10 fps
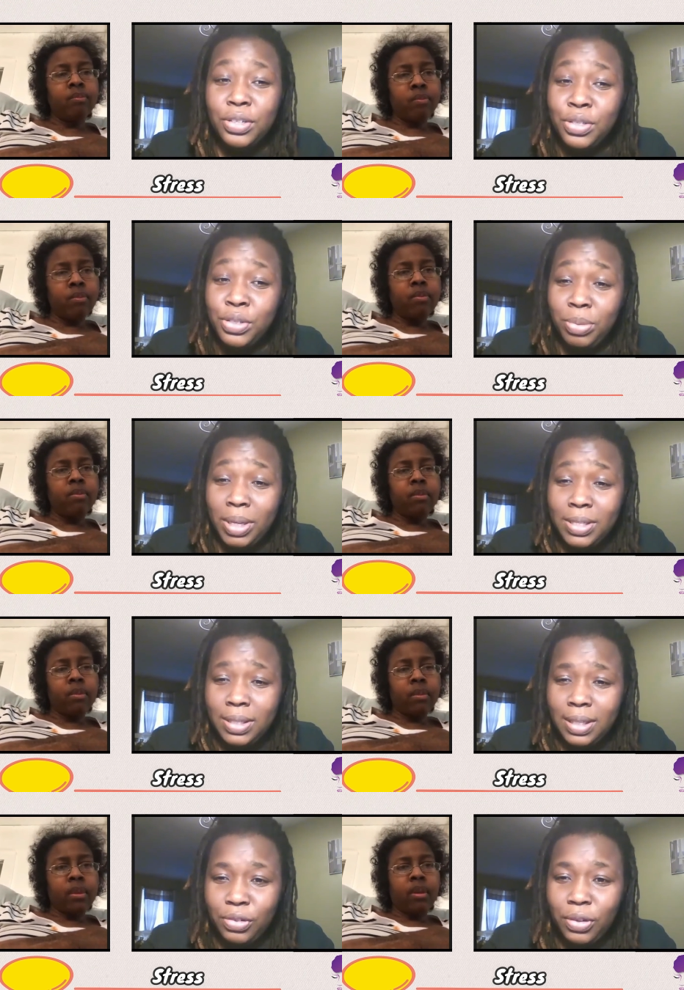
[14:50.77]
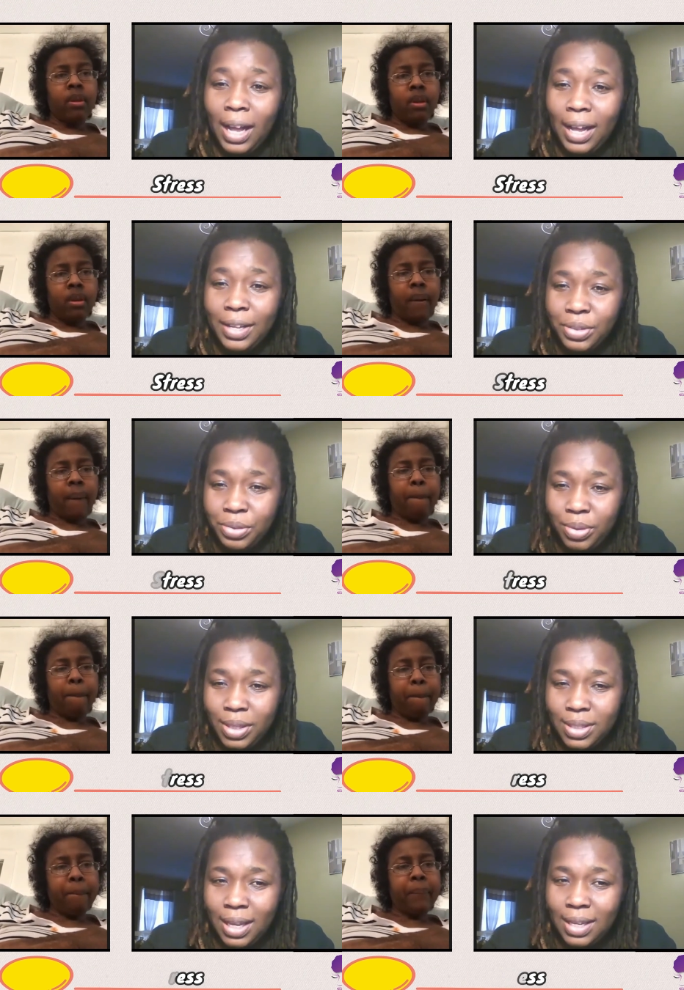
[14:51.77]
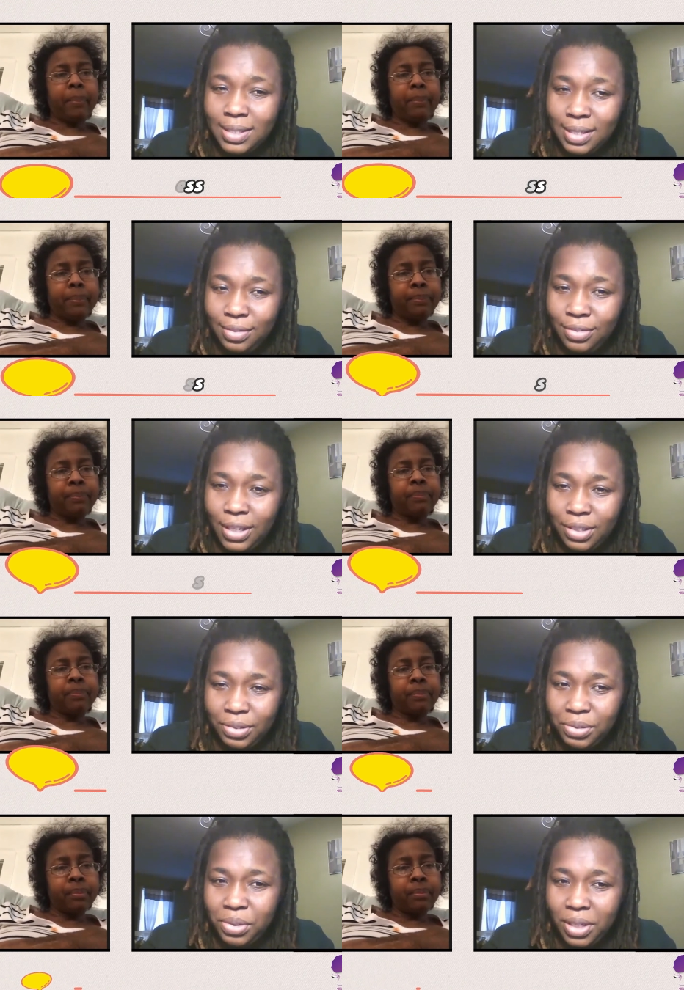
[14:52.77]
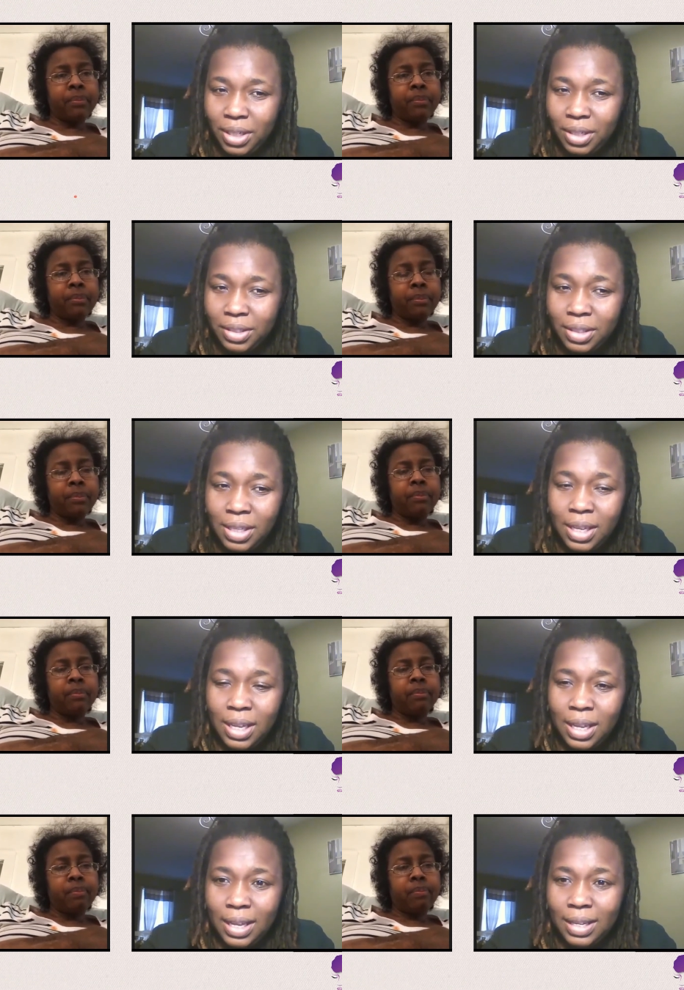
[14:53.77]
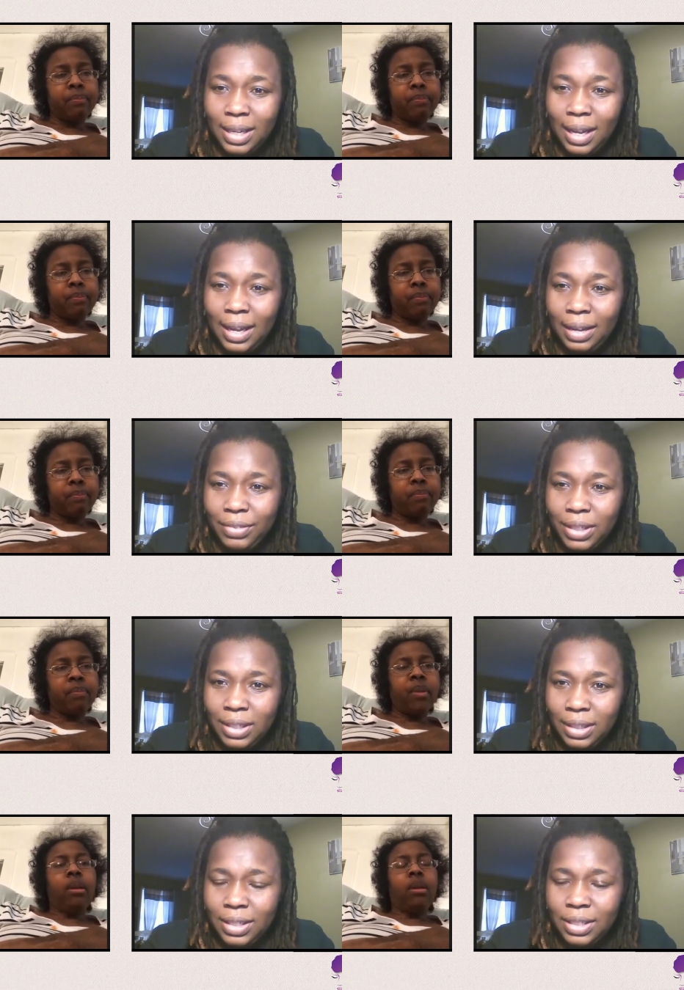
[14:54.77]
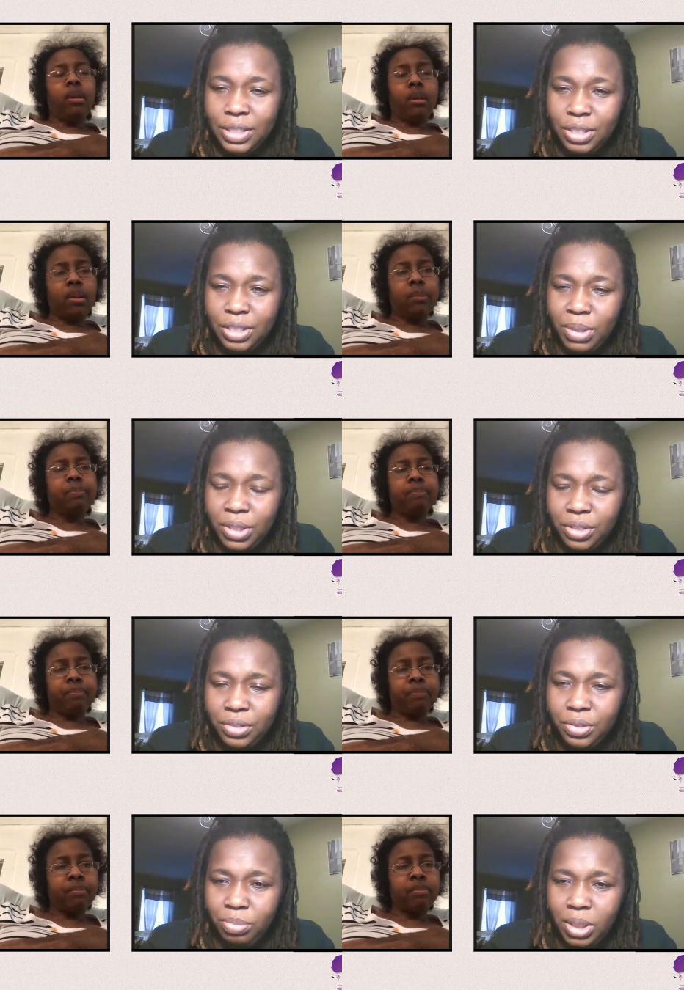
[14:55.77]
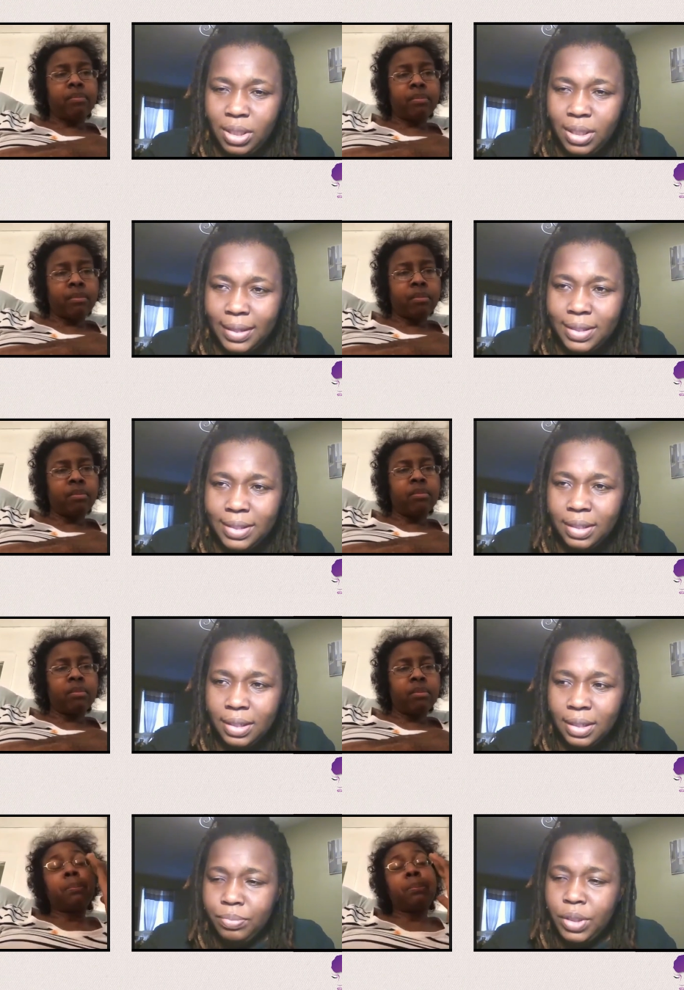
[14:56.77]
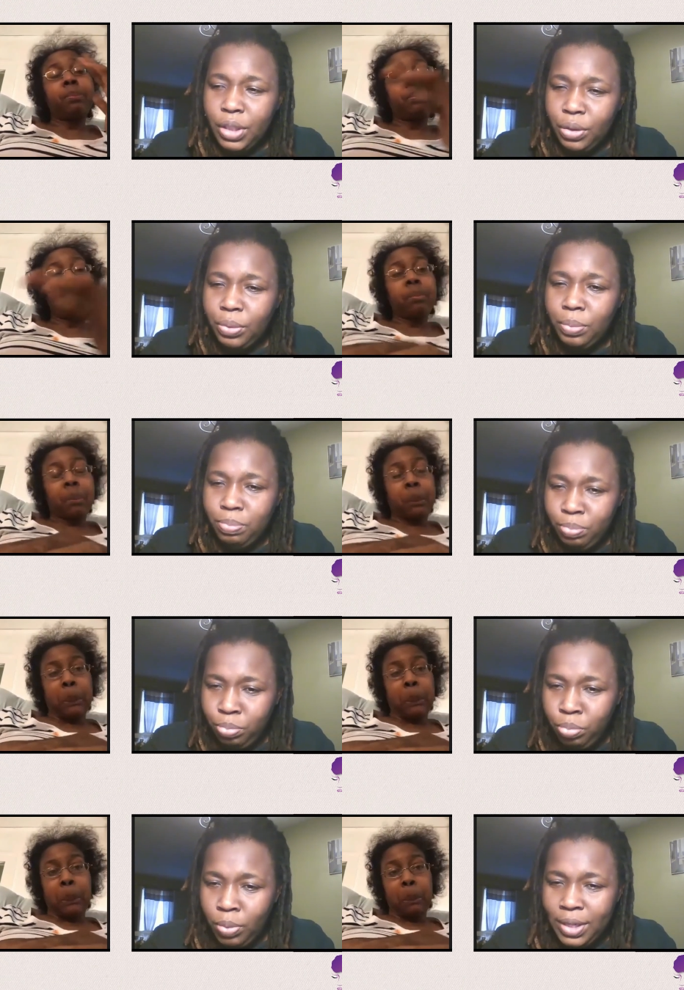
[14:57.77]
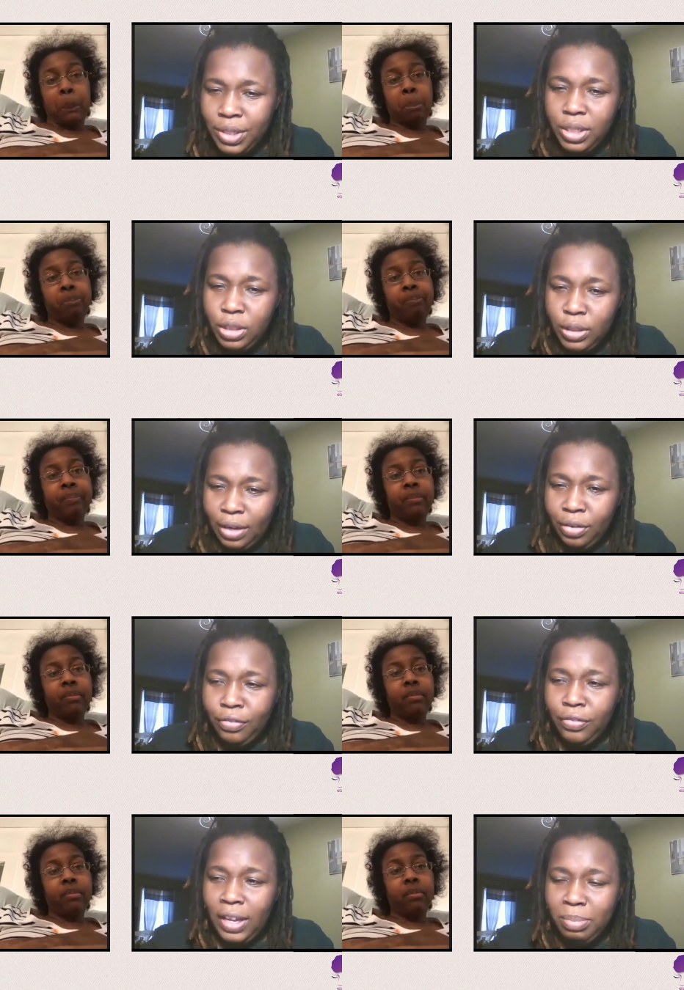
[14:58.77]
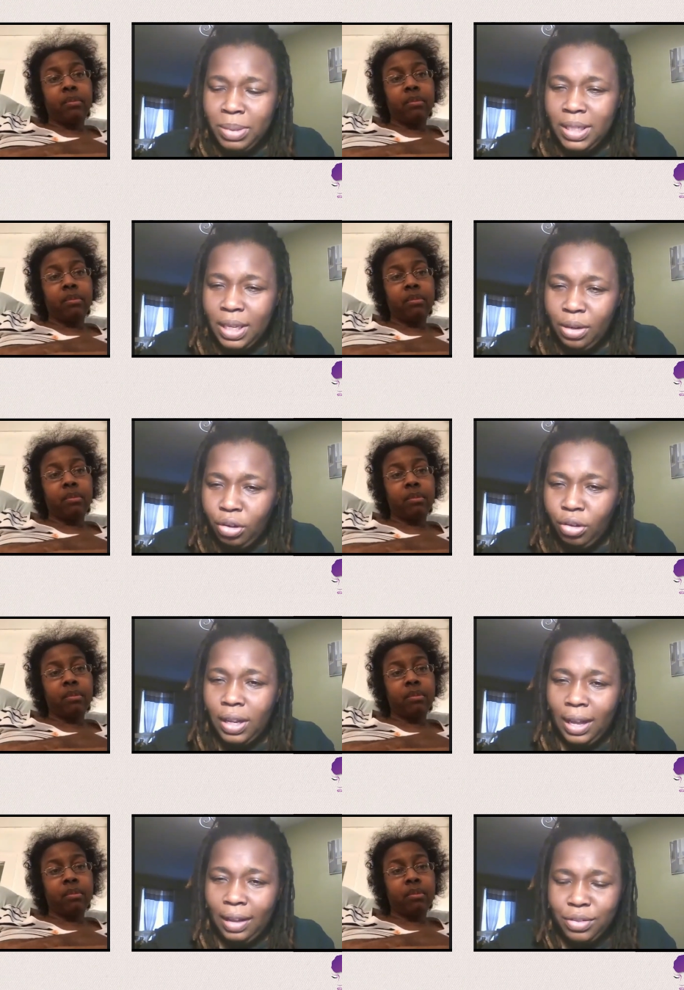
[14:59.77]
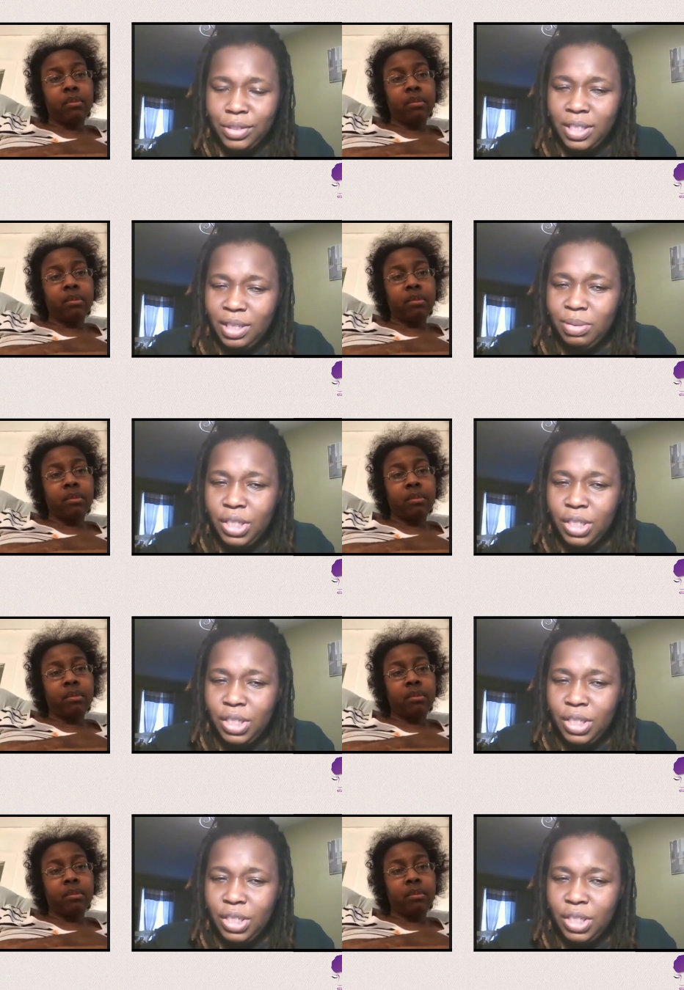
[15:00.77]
Speaker 1: stress level, how stress has an effect on your hair. And I have a client, she mentioned to me that, you know, when she looked at her family, they all have the same